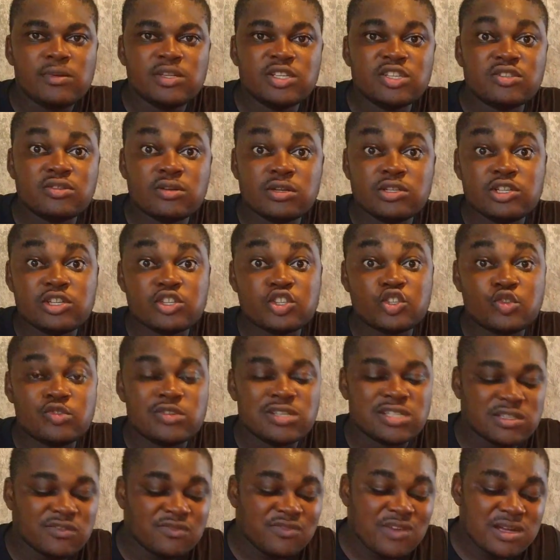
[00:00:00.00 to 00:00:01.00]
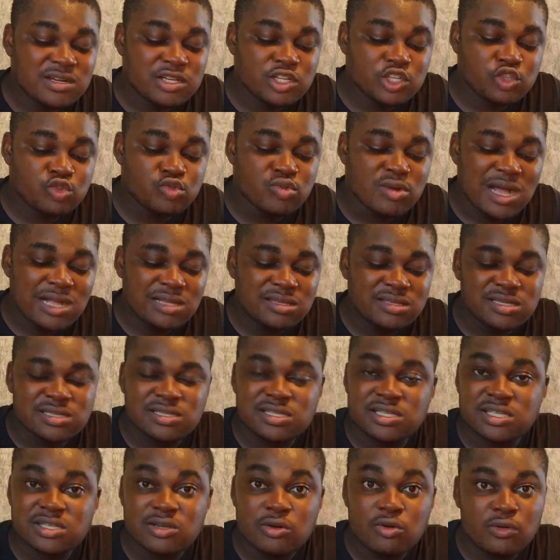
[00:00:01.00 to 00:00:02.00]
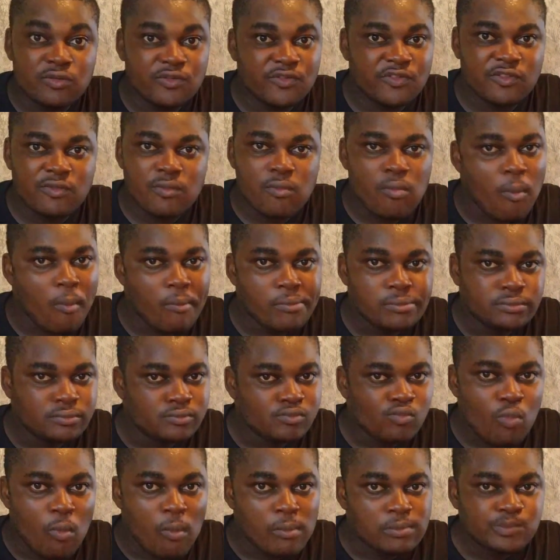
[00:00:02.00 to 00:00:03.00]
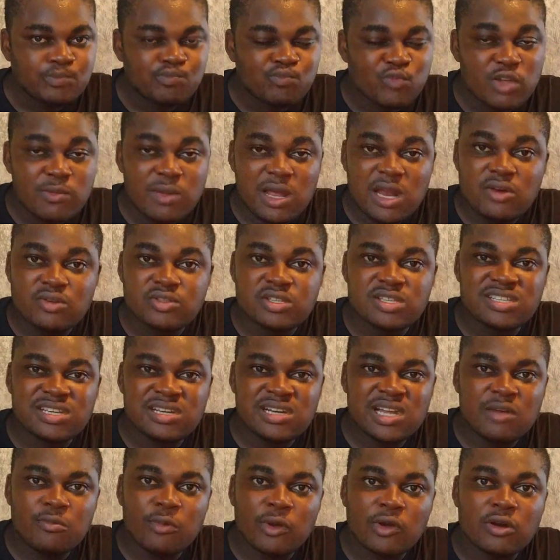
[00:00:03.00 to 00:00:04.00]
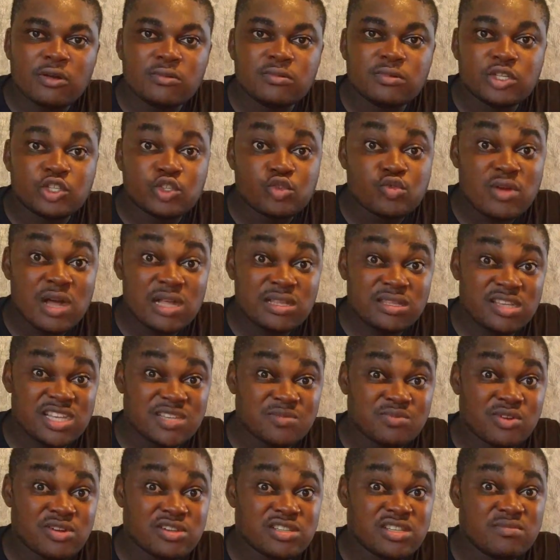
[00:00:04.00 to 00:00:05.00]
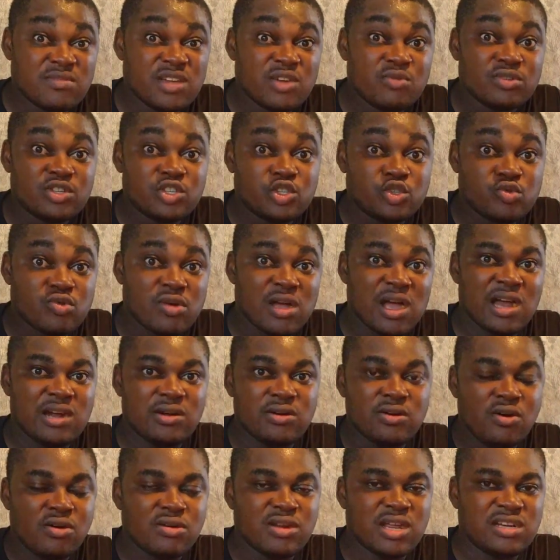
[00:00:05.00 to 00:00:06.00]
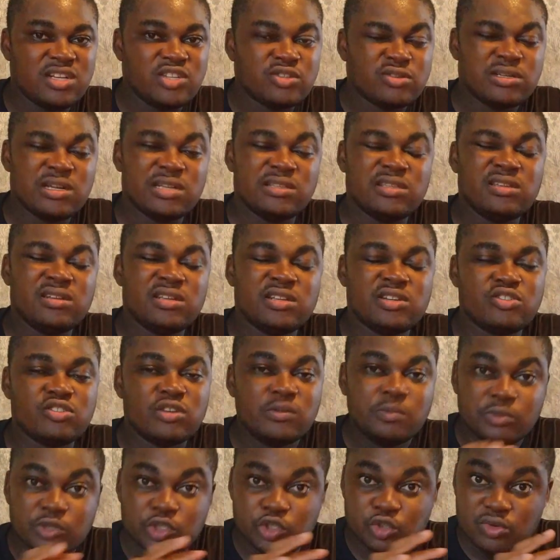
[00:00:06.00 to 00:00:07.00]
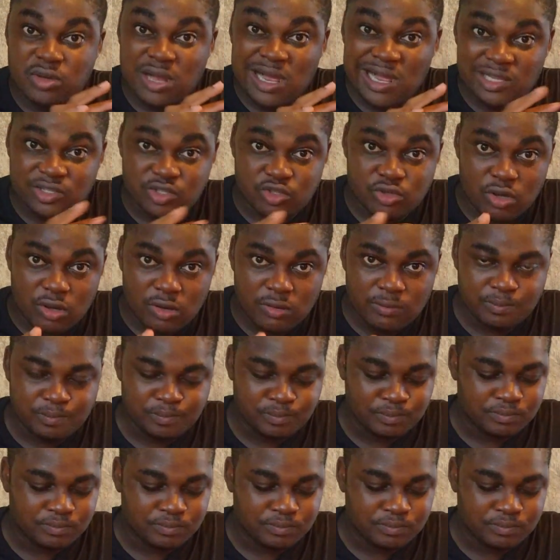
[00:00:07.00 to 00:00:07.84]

This is not just sweet. In fact, the sugar taste is off. Normally with chana we call sugar taste more than sugar and powder. This one I think there's no sugar at all.